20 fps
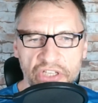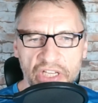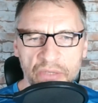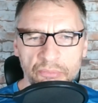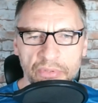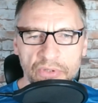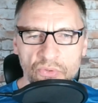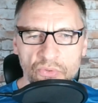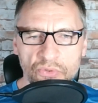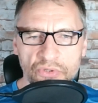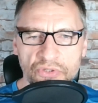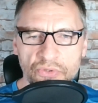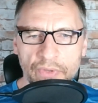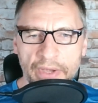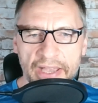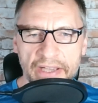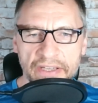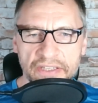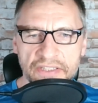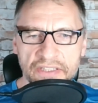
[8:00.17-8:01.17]
can be used
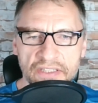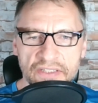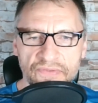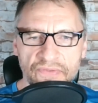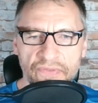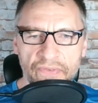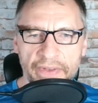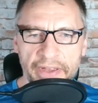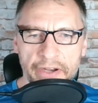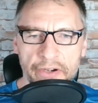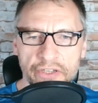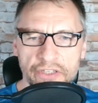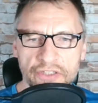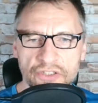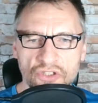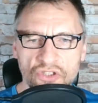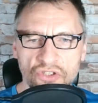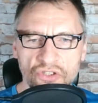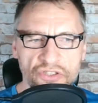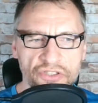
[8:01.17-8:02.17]
to access
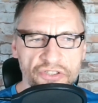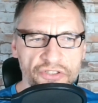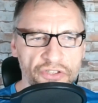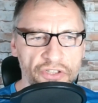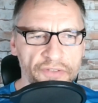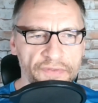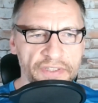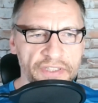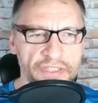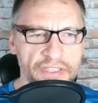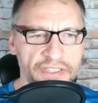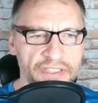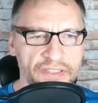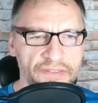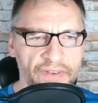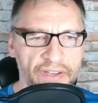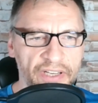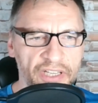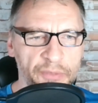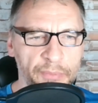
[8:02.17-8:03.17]
various goods, services, and
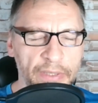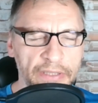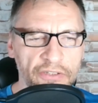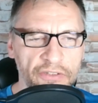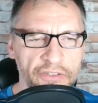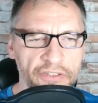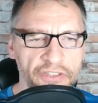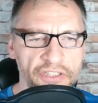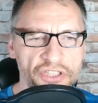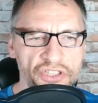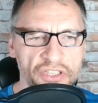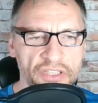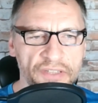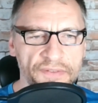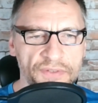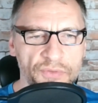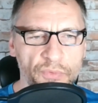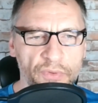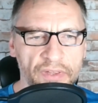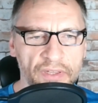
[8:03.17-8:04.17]
environmental
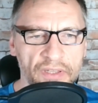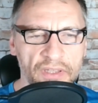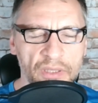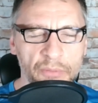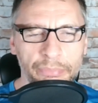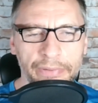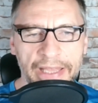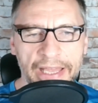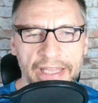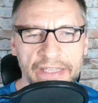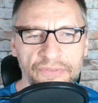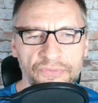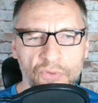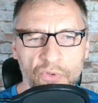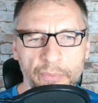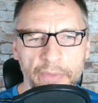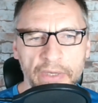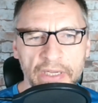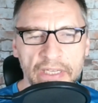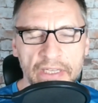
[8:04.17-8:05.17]
initiatives within the
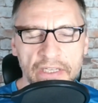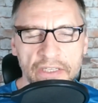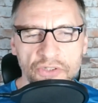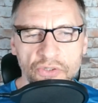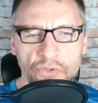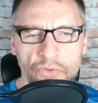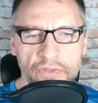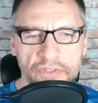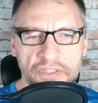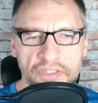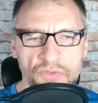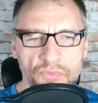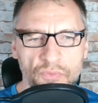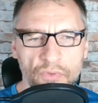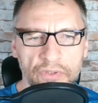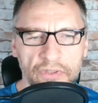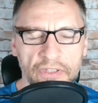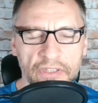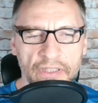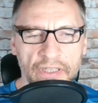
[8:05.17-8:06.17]
platform. So this is
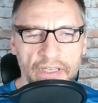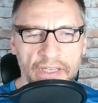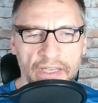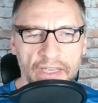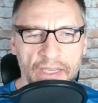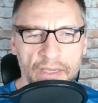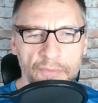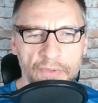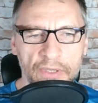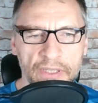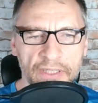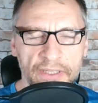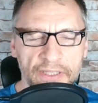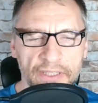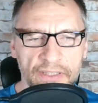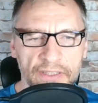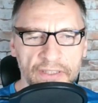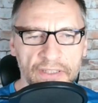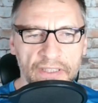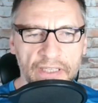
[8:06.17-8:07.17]
what
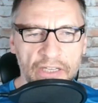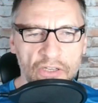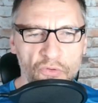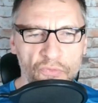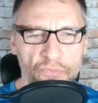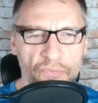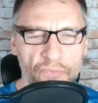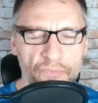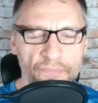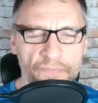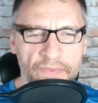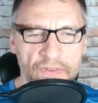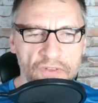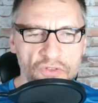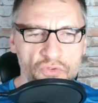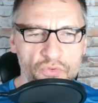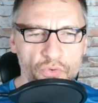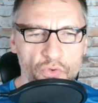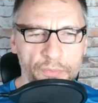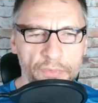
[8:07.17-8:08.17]
kind of
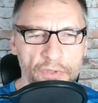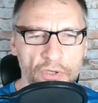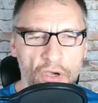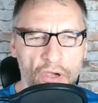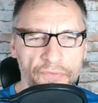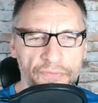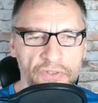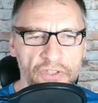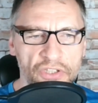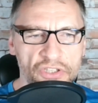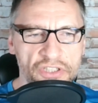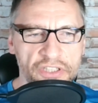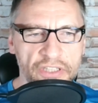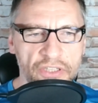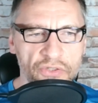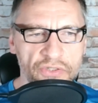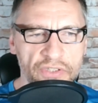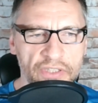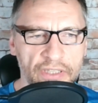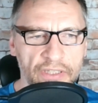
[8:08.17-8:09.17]
drew me off initially,
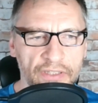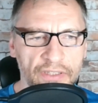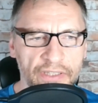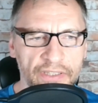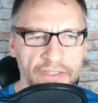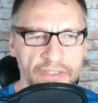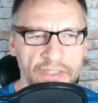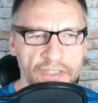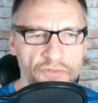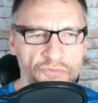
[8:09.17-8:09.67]
because I